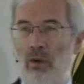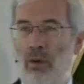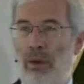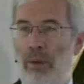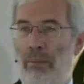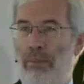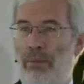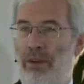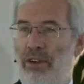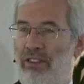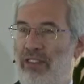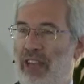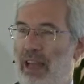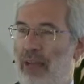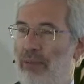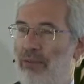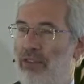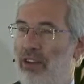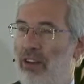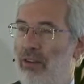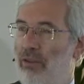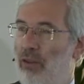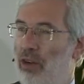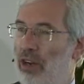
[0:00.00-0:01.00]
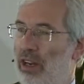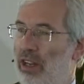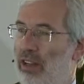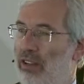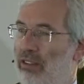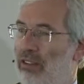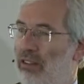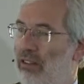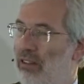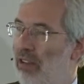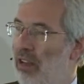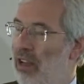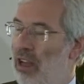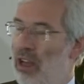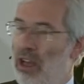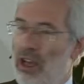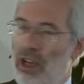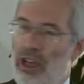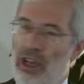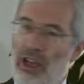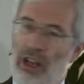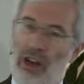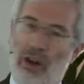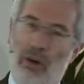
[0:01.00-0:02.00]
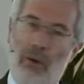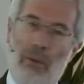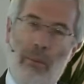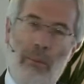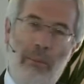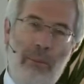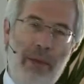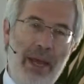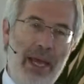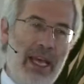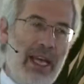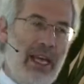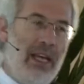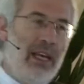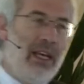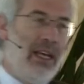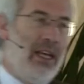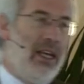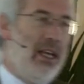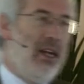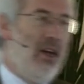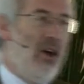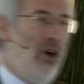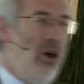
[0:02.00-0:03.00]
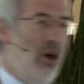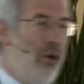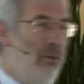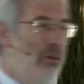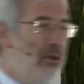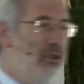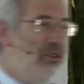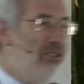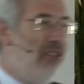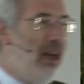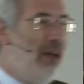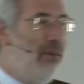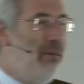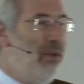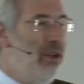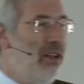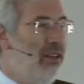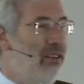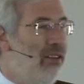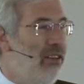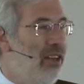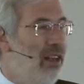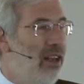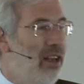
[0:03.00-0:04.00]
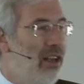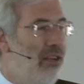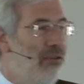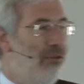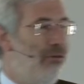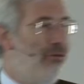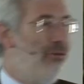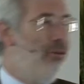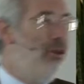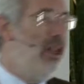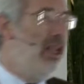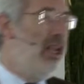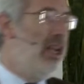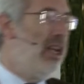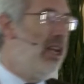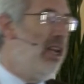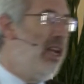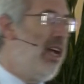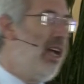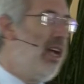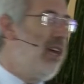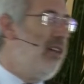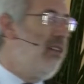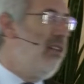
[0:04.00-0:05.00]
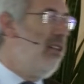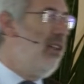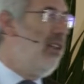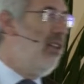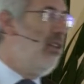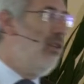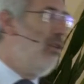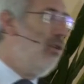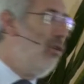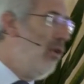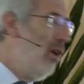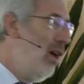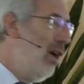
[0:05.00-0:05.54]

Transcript: perception of what is, being Homo sapiens in a fully connected or